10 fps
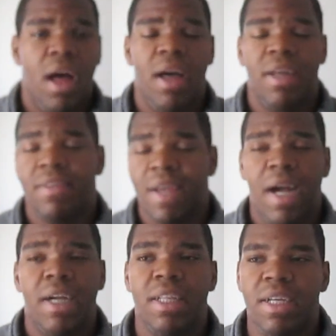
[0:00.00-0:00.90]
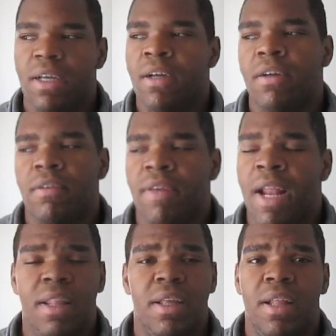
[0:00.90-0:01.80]
entirely of
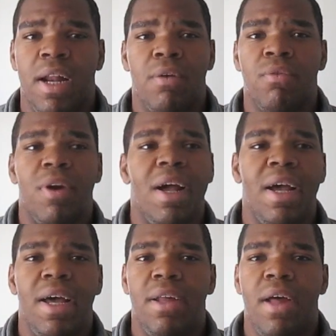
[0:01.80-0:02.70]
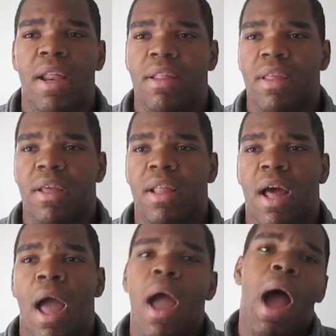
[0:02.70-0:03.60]
anything that I read, anything
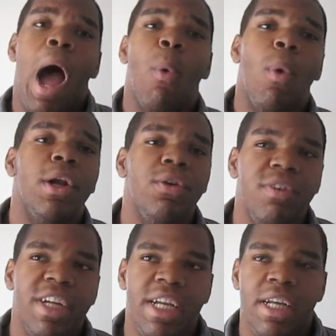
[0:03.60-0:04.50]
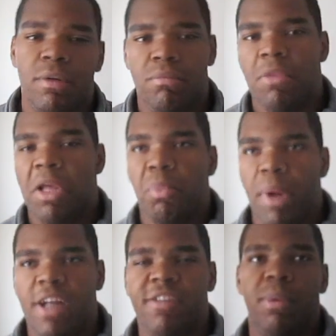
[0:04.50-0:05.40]
that I want to read, and
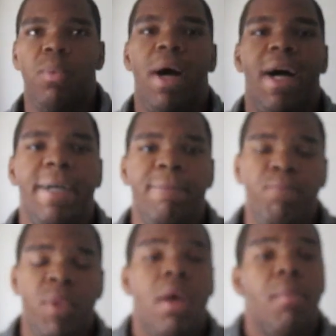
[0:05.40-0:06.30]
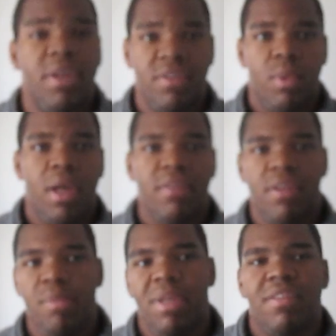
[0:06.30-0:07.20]
possibly why. But as well, it's
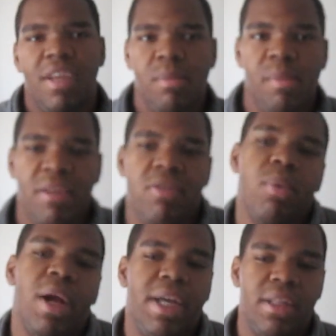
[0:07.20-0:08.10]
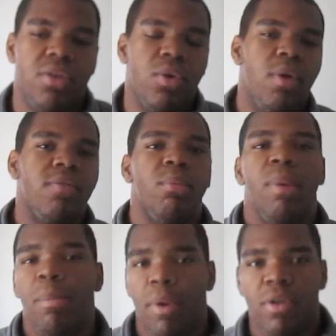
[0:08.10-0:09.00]
going to be a segment basically where I get to show off some of
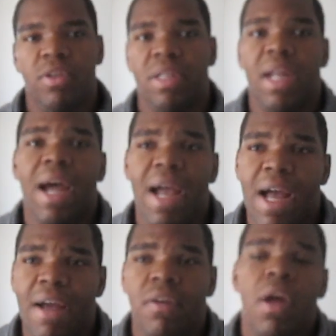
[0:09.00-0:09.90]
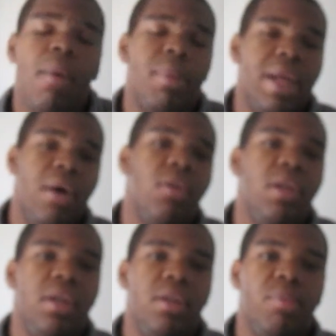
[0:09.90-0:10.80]
my poetry that I have, but not
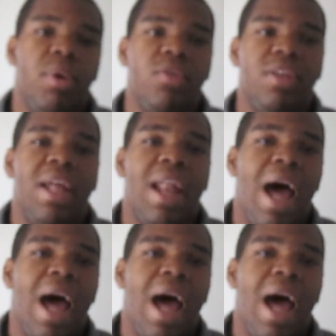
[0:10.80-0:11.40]
only the poetry that